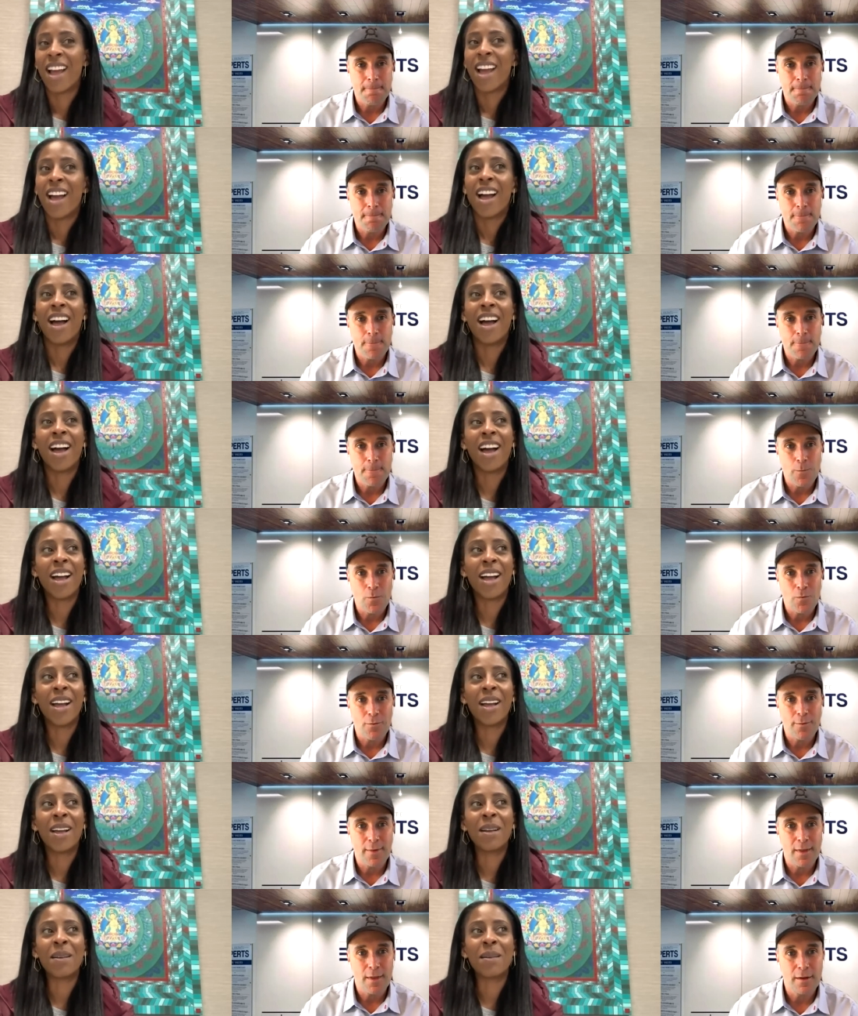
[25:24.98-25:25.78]

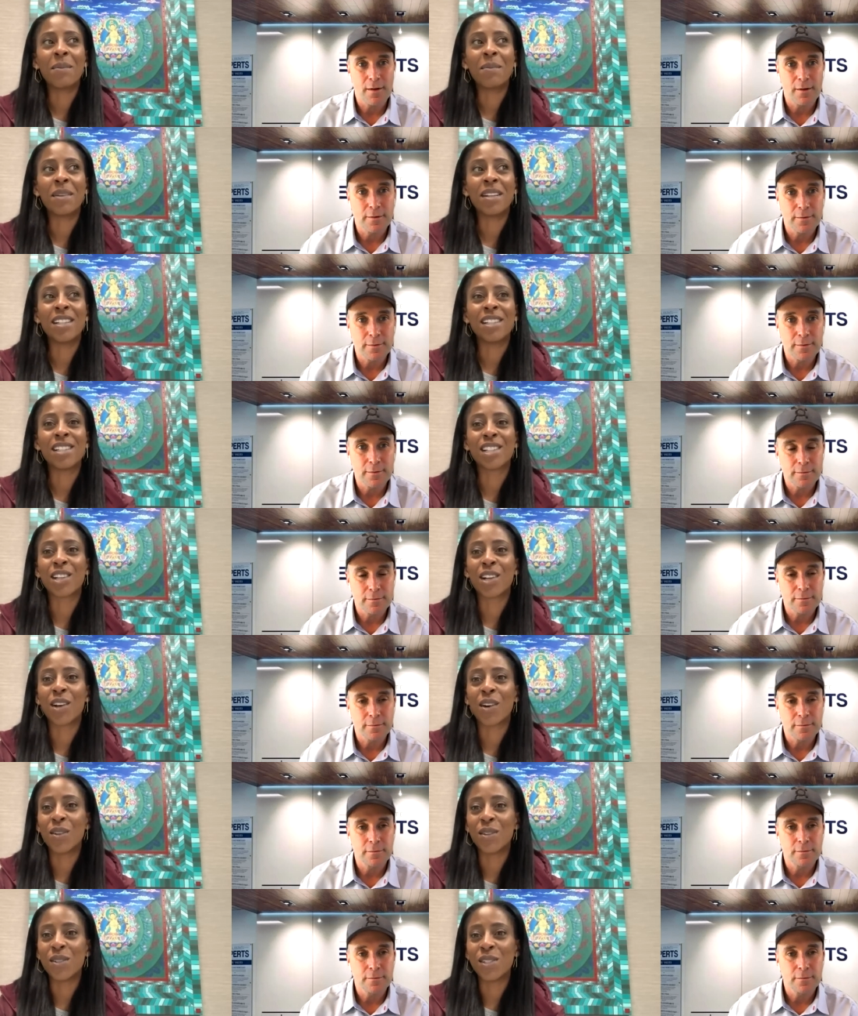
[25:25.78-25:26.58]
Speaker 1: Um,
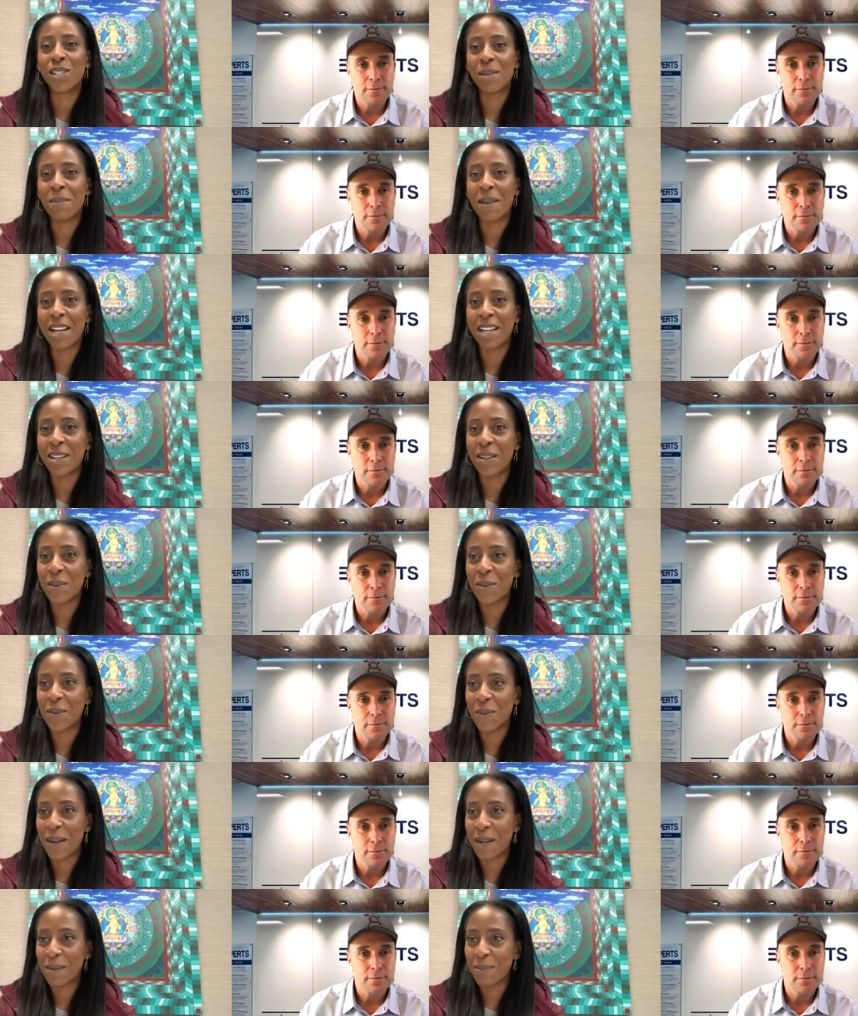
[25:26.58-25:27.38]
go to my
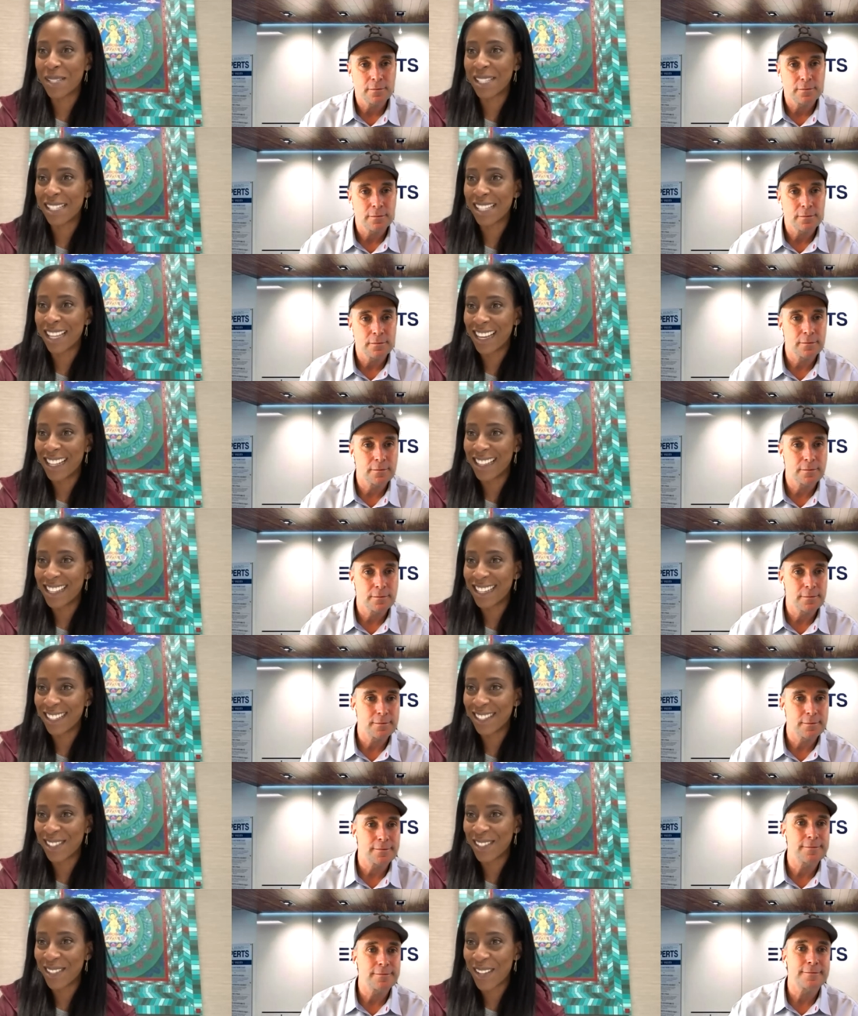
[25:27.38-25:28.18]
new website
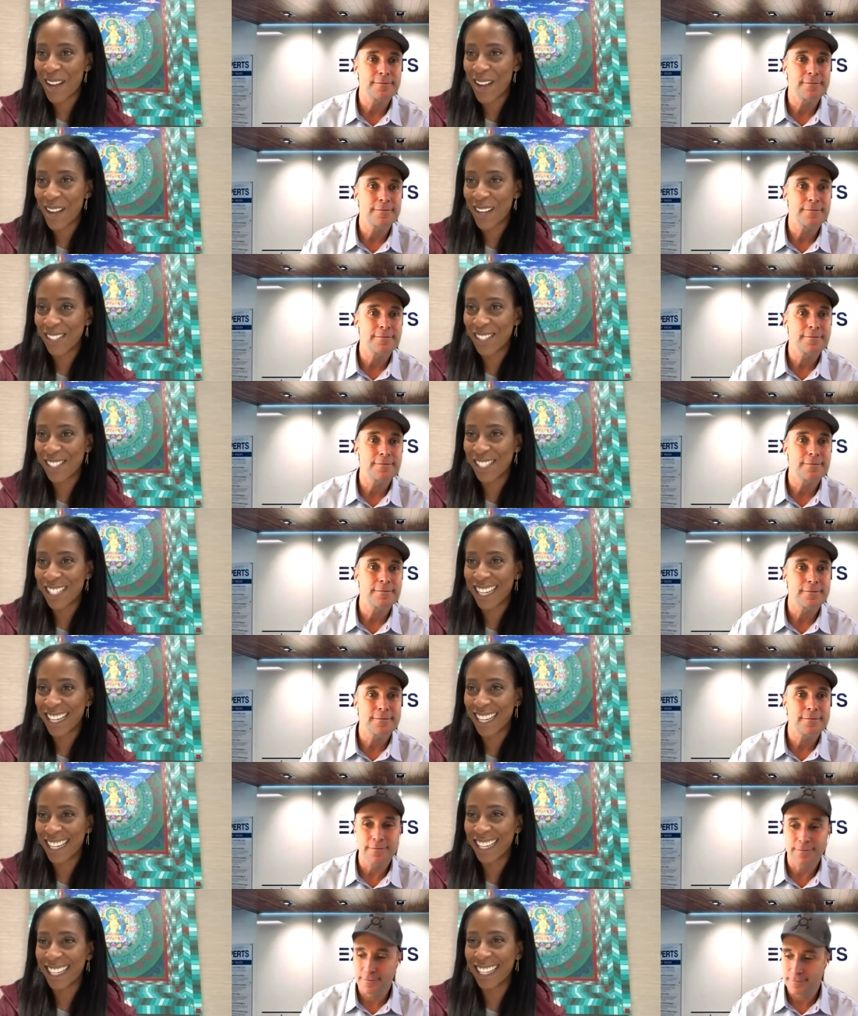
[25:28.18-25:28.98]
that's
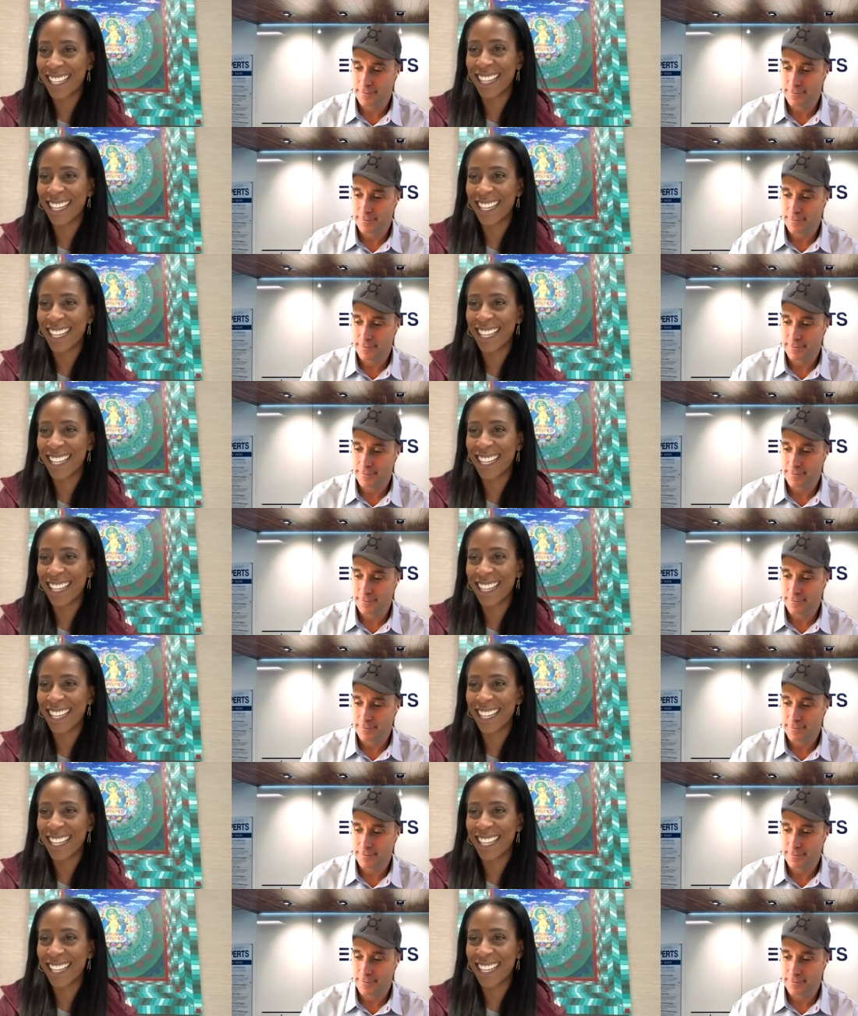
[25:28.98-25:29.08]
launching